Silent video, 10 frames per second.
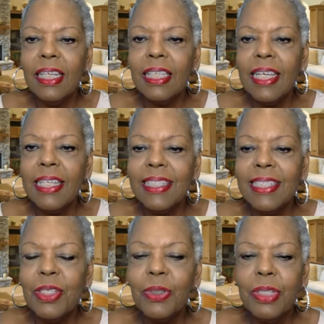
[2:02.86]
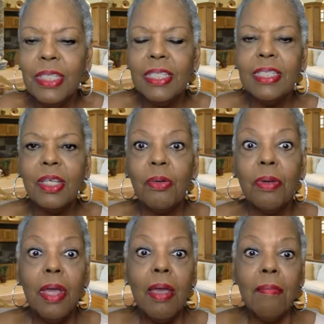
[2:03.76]
can't see who it is. So
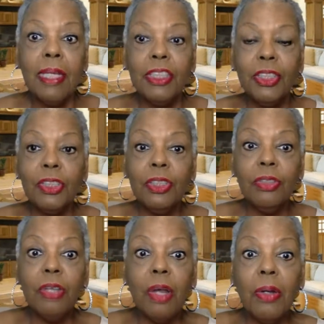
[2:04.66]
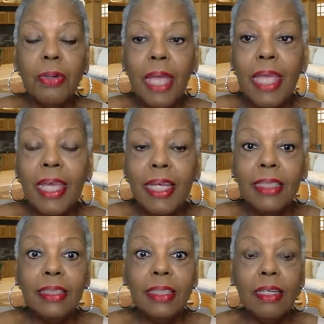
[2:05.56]
make sure you go
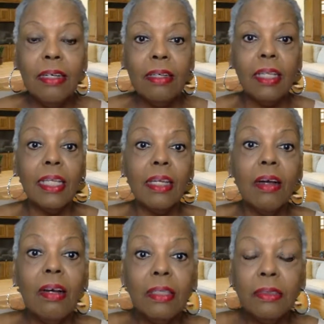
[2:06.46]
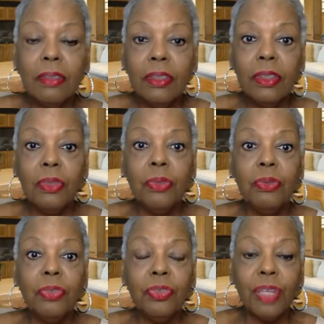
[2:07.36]
and click on to
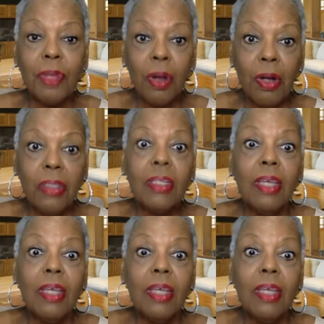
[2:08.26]
StreamYard